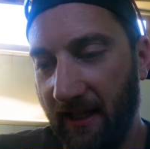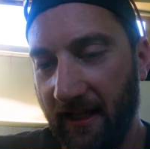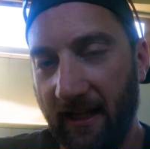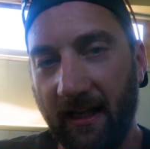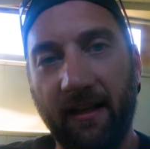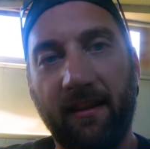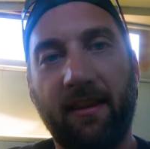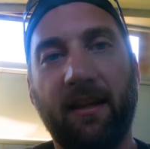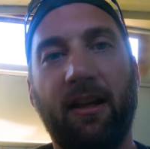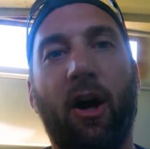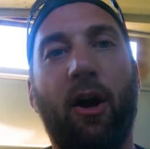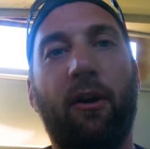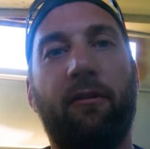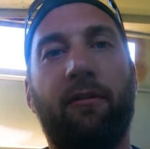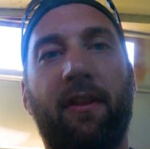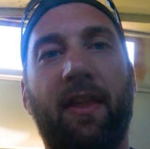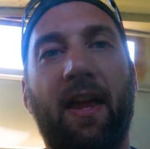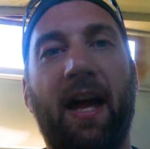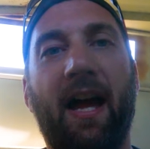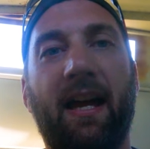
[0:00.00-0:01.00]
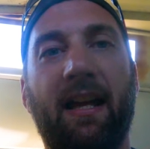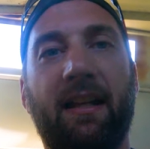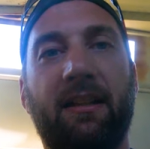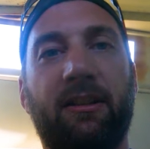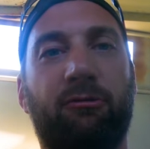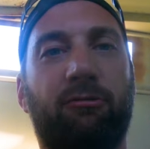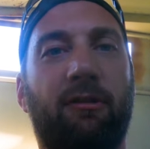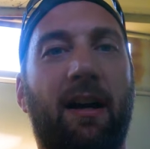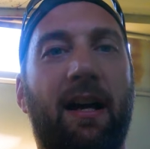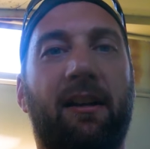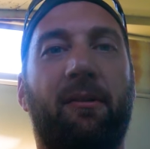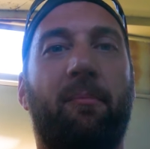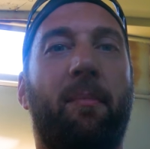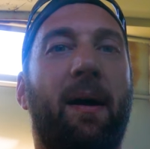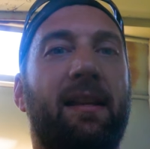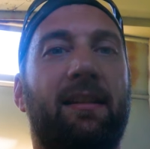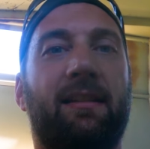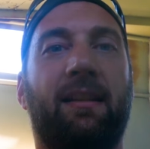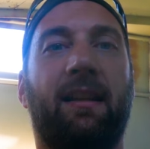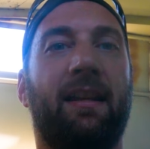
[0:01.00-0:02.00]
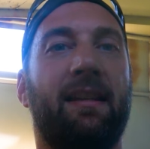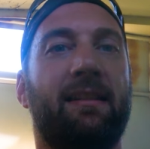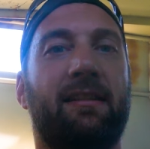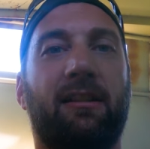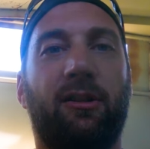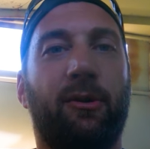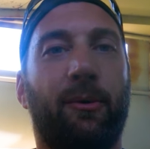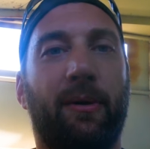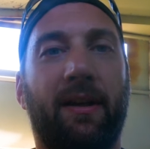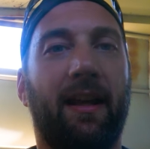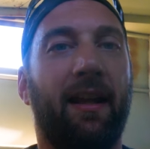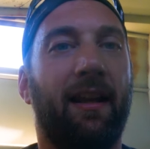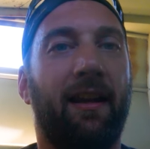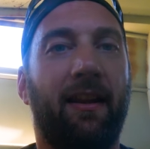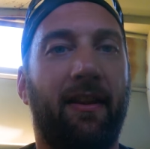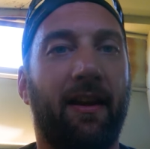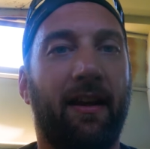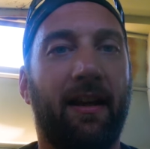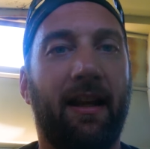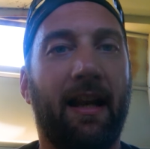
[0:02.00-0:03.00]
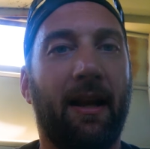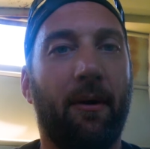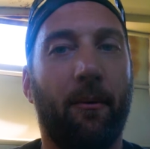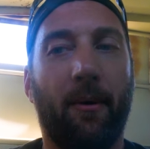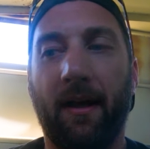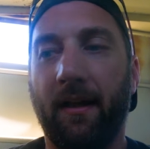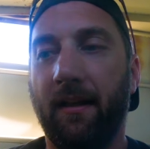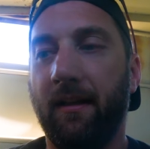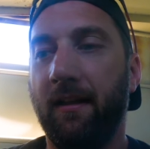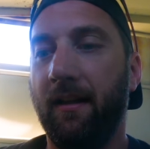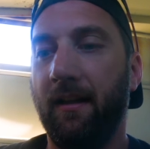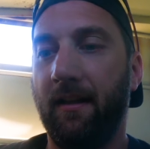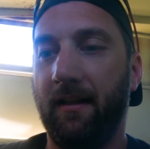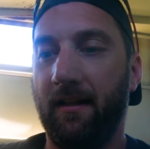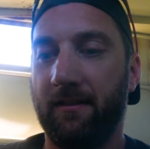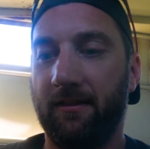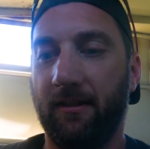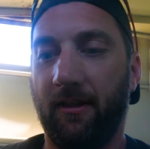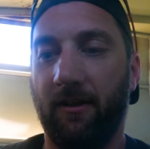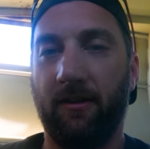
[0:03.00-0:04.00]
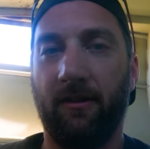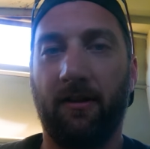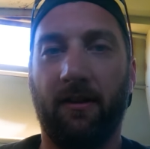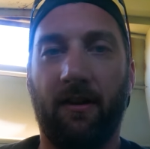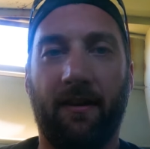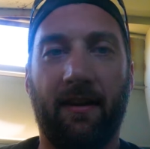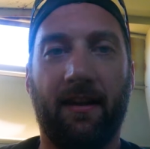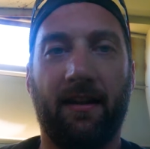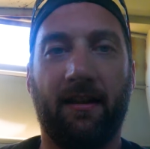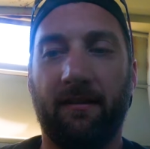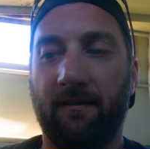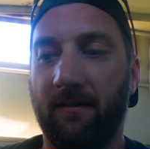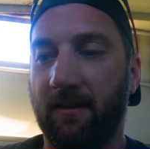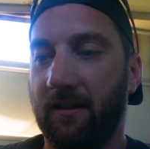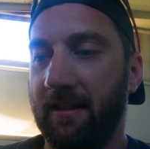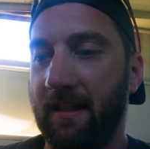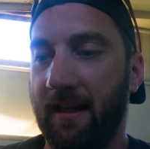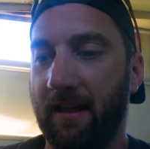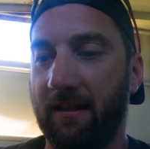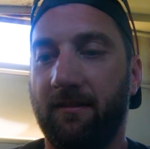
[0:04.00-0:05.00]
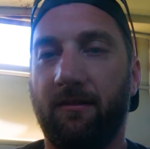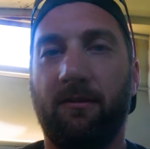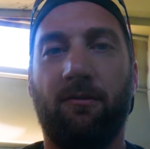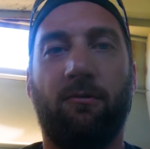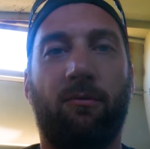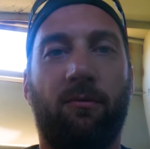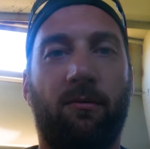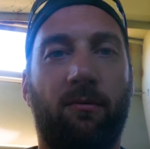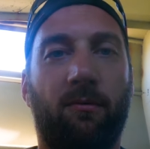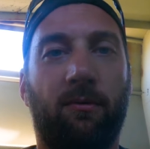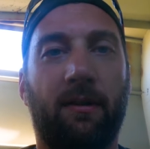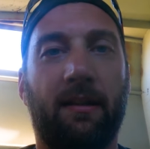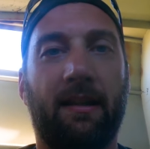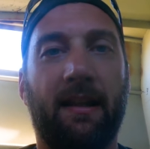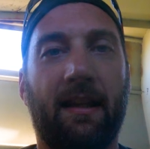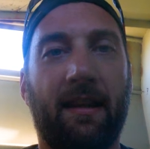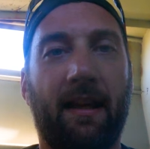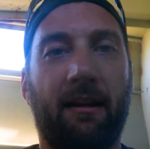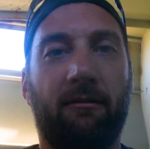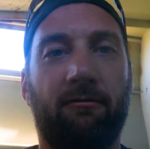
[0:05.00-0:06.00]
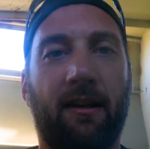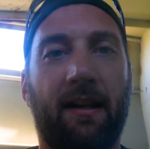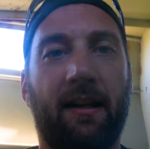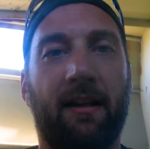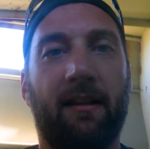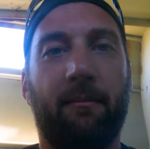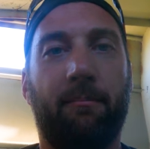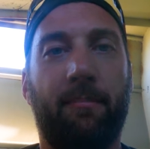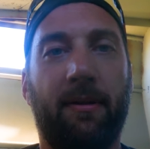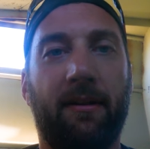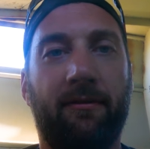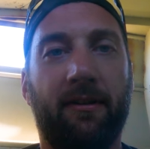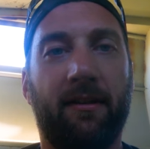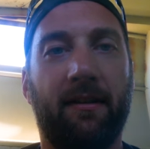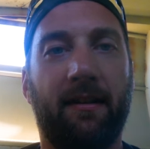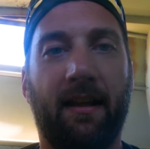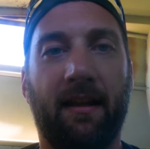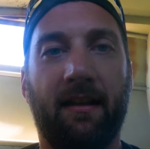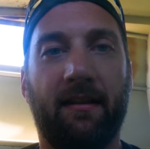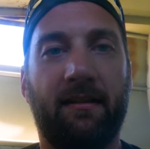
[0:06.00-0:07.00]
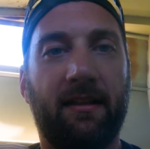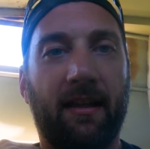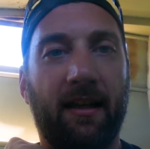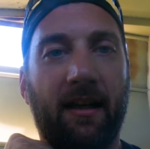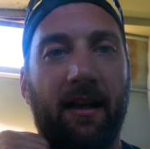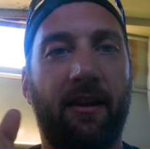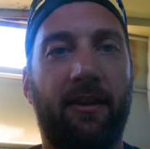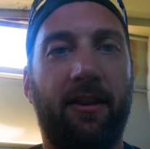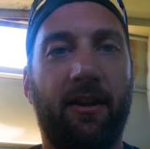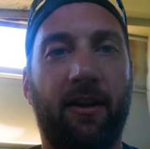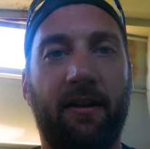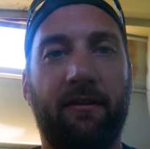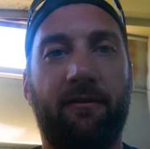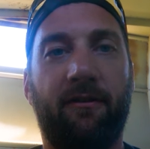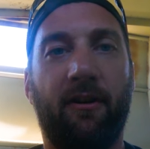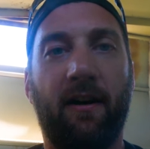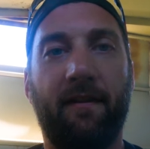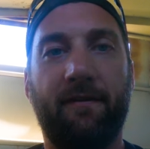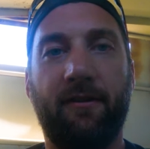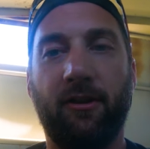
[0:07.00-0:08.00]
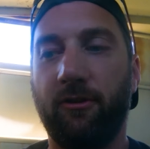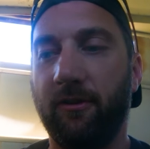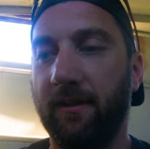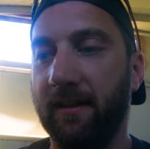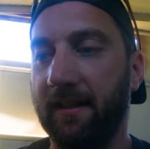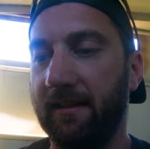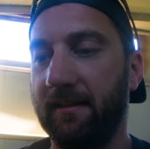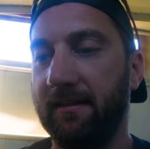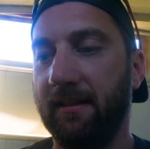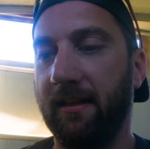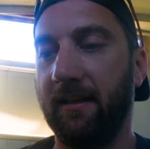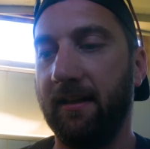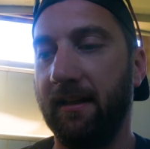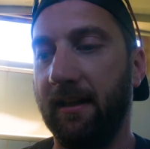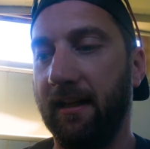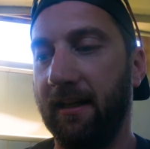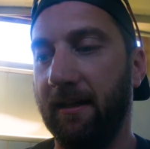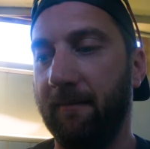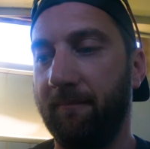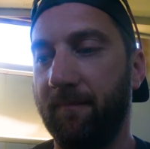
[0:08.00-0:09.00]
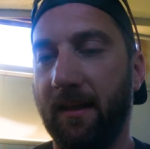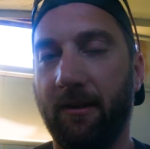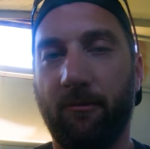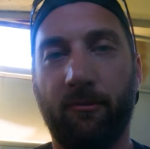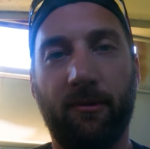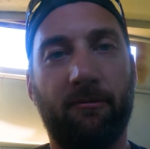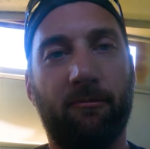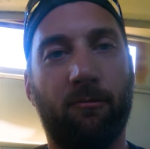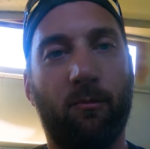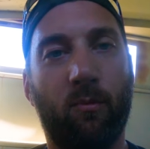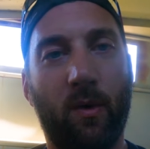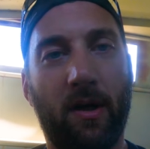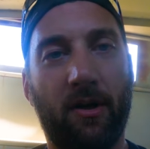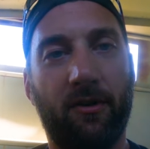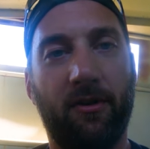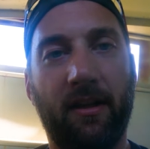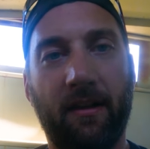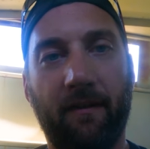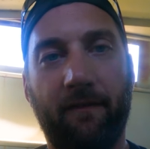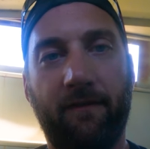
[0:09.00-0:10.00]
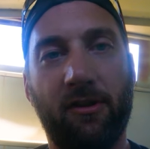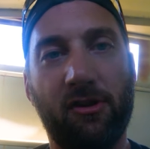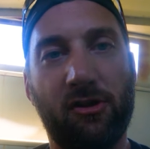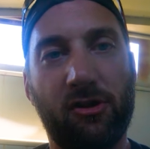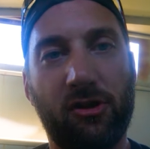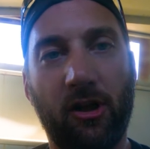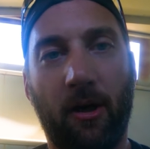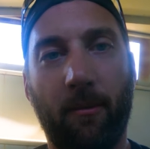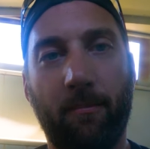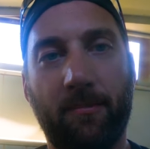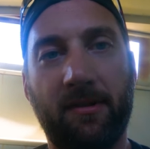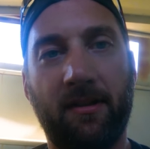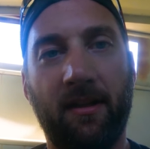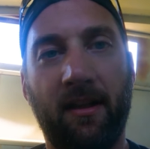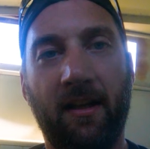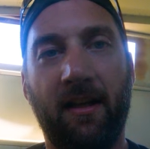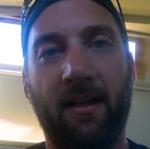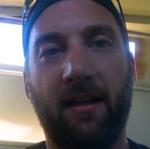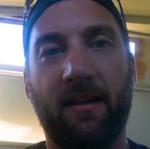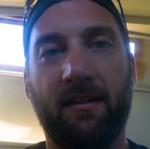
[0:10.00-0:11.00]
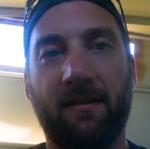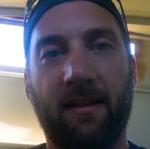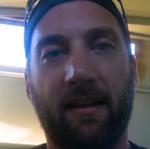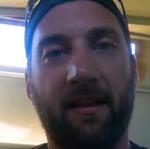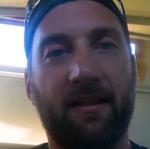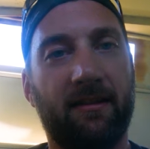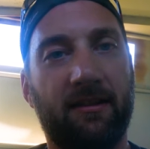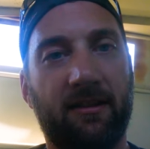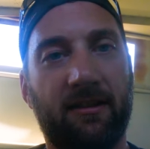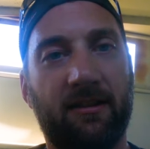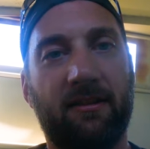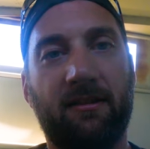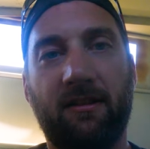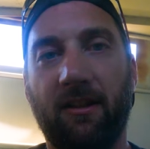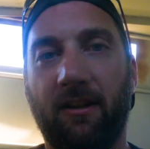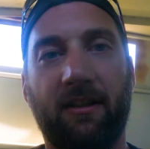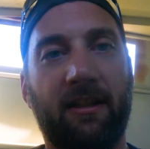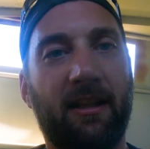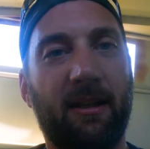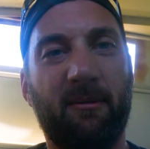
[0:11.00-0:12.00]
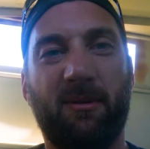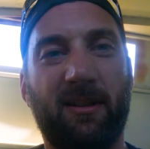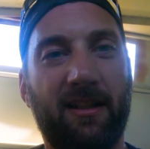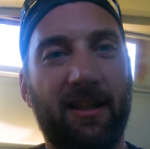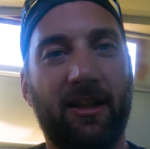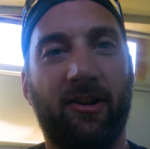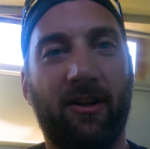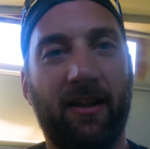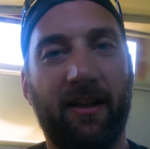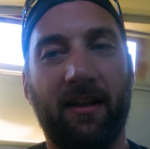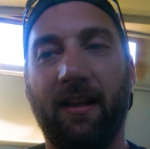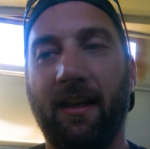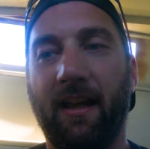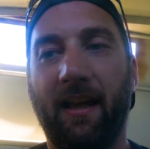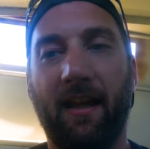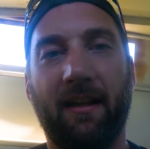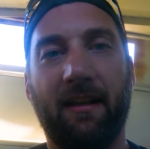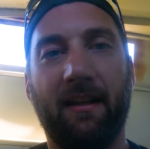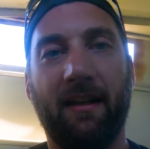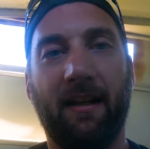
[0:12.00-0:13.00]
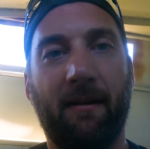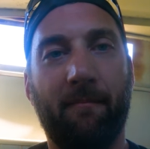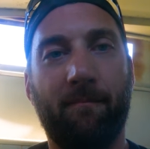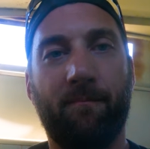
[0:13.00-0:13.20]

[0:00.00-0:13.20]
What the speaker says: Anything over that and your rudder basically isn't doing anything anyway. So I think, yeah, we get that rudder to pivot at 35 degrees, and we weld in a few stops so that you just don't keep steering and